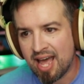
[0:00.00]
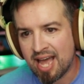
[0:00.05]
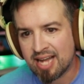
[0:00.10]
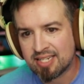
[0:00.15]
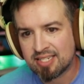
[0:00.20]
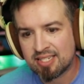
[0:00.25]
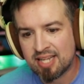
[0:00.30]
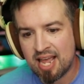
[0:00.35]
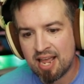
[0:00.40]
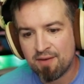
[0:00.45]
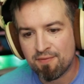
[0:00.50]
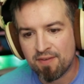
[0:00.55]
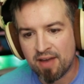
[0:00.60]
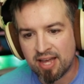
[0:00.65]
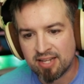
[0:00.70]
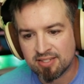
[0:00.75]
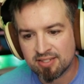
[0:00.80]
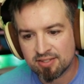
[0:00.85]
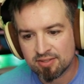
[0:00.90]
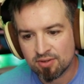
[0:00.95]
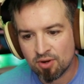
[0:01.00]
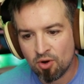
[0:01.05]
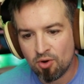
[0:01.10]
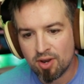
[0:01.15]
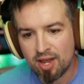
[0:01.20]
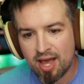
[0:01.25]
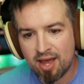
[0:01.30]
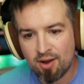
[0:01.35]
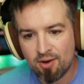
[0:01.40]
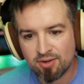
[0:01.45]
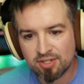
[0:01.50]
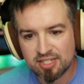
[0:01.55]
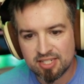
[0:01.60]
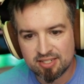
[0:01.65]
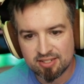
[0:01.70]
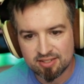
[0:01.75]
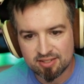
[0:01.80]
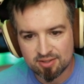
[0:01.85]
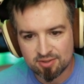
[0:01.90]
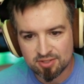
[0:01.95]
at Tankfest. Hold on, oh
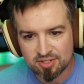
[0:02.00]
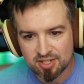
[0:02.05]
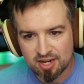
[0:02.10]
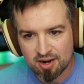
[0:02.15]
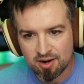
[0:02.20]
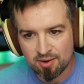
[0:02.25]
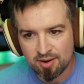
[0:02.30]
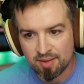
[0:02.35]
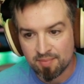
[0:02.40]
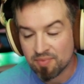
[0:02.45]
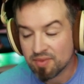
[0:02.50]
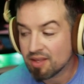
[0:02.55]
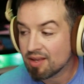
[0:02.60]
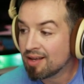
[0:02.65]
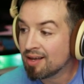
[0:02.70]
Jesus, oh it's starting already.